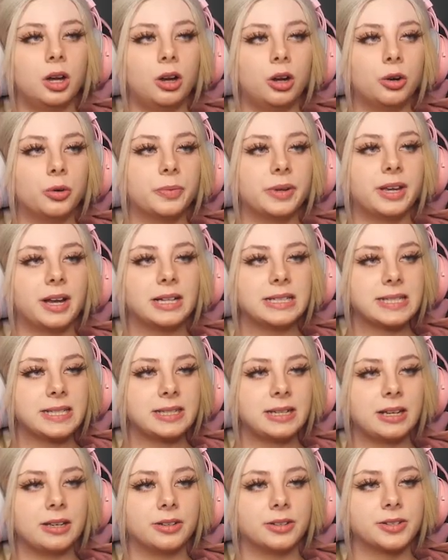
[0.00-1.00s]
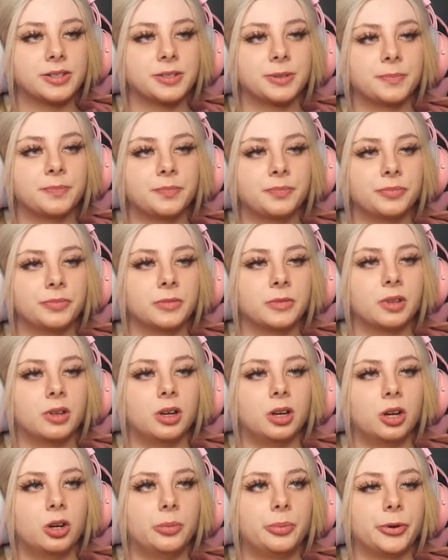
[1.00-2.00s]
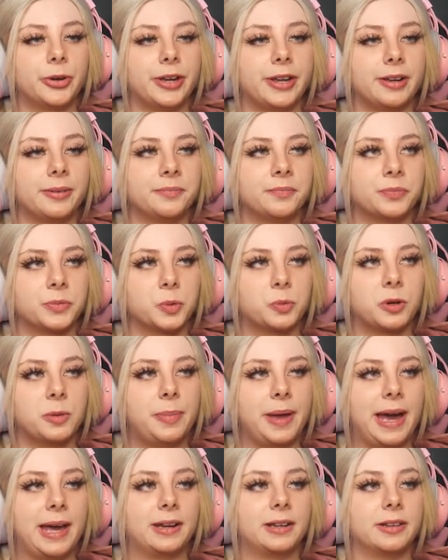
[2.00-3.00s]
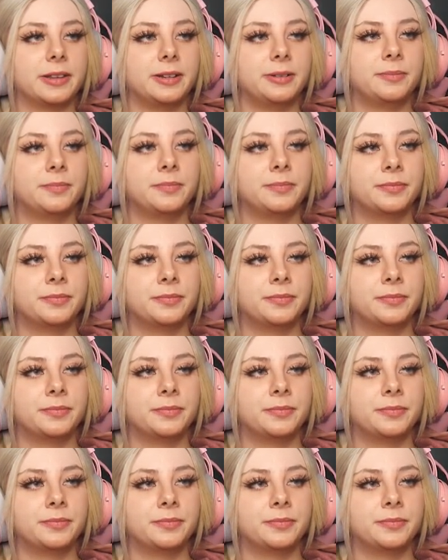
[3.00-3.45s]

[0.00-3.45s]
Oh, we got snails. Oh boy, we're battling.